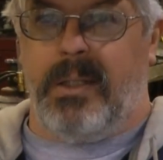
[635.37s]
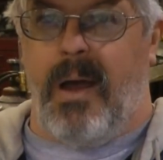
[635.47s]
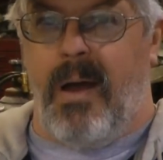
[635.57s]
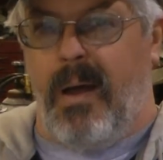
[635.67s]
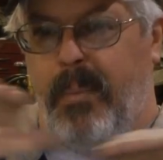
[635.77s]

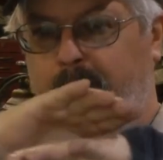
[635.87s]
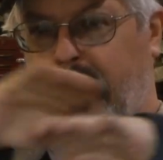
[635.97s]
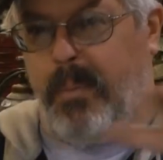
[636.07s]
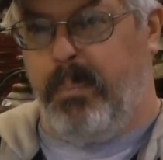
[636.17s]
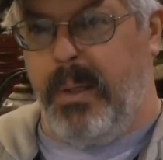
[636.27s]
top
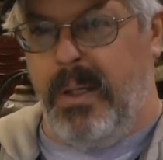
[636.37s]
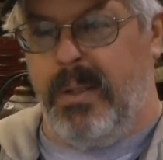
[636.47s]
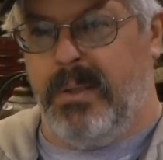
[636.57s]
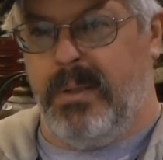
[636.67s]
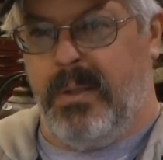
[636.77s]

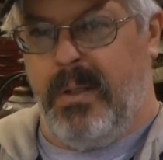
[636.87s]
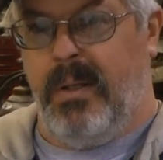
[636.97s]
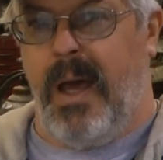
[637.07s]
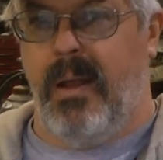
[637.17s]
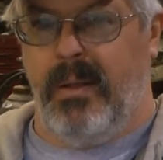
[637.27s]
piece.
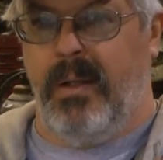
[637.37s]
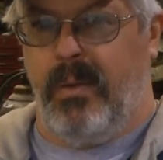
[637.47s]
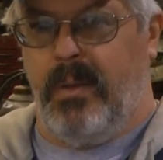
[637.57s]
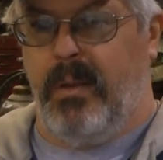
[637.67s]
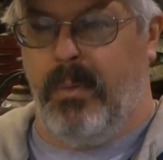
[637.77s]

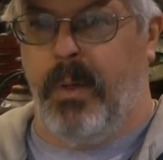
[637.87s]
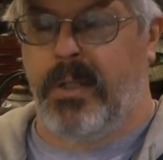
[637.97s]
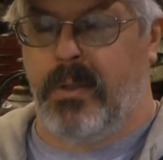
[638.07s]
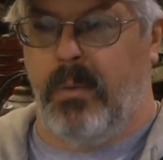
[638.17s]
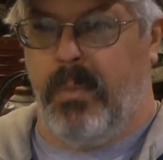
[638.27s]
The
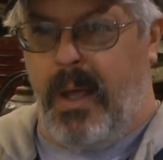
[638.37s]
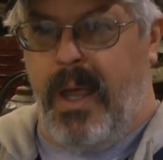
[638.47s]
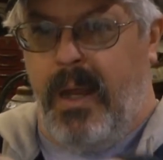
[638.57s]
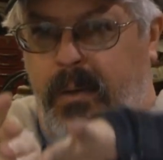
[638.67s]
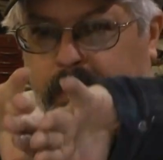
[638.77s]
original
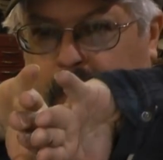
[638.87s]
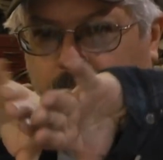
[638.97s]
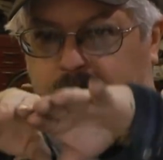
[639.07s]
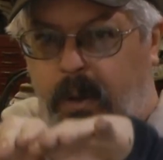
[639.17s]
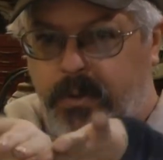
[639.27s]

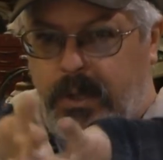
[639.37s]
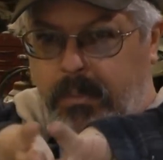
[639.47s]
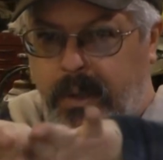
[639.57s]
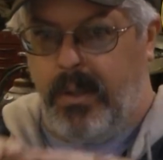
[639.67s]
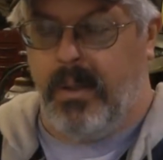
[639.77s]
folds in the
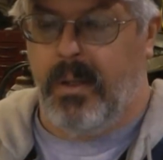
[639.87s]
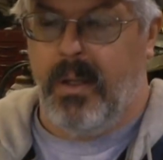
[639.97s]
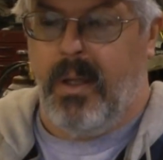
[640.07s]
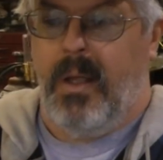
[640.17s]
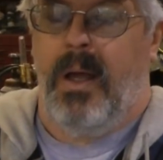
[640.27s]
middle.
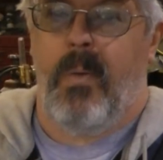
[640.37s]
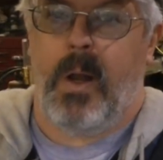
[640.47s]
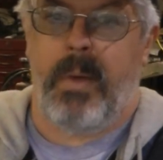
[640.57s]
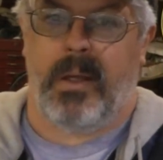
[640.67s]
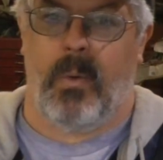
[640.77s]
I want
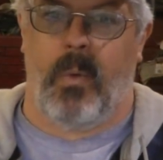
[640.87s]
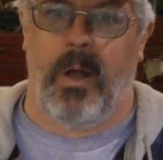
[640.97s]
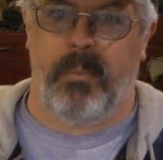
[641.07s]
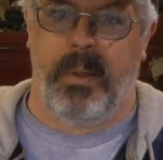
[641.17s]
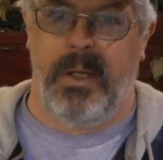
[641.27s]
to make a
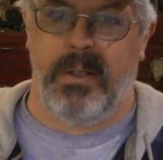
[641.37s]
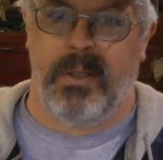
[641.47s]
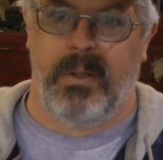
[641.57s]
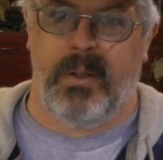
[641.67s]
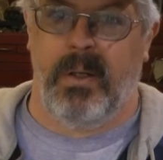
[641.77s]
one-piece
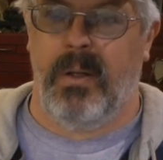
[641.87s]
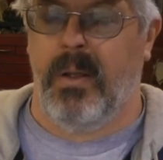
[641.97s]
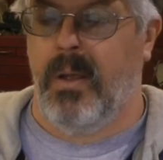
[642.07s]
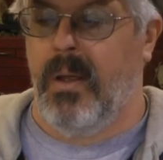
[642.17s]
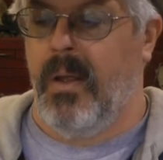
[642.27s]
hood,
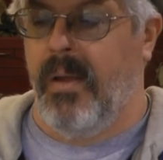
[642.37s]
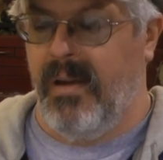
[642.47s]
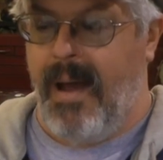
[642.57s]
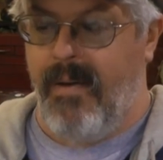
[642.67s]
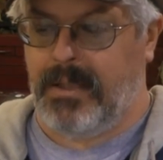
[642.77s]

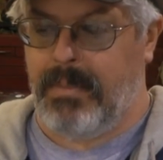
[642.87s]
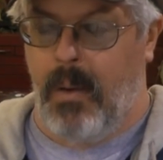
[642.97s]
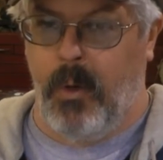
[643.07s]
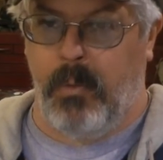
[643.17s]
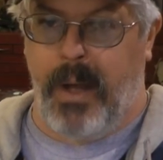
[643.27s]
and obviously my
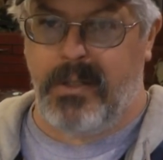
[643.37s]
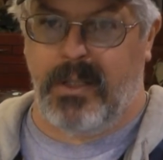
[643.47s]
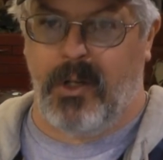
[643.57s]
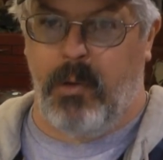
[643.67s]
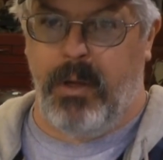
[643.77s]
wheelbase
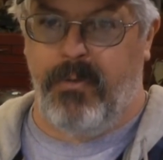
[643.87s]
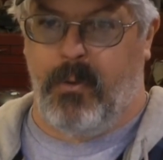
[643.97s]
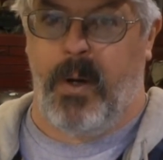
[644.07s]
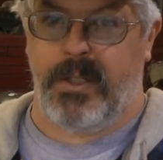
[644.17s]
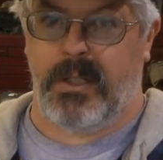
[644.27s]
is going to be
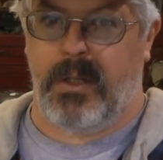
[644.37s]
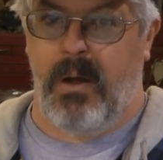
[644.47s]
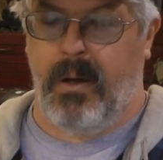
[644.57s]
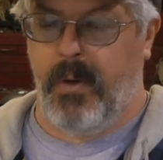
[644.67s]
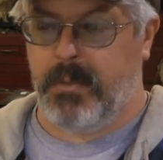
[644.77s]
4 inches
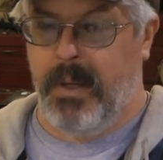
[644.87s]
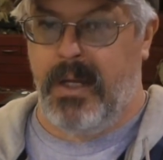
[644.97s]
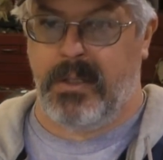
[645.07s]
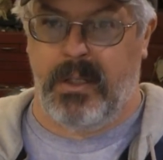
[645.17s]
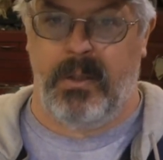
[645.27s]
longer, which
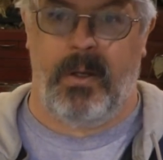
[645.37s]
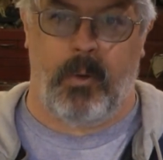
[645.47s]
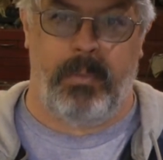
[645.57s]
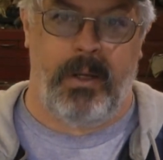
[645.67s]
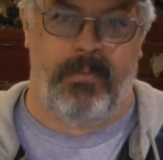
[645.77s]
means the hood
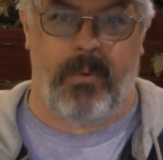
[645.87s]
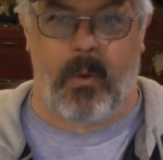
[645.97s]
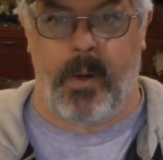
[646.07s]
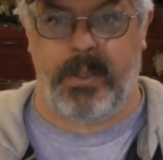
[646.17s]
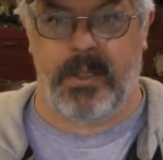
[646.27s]
will be
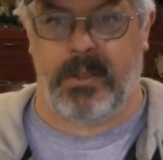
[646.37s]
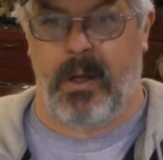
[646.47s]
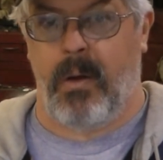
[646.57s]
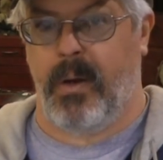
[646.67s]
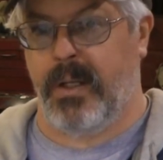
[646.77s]
4 inches
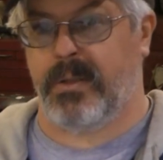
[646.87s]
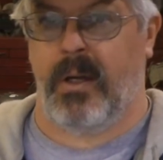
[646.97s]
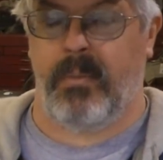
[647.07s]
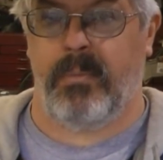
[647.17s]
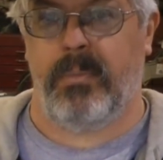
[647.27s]
longer in
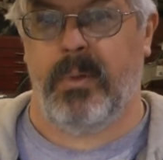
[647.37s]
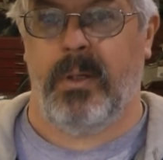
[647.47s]
some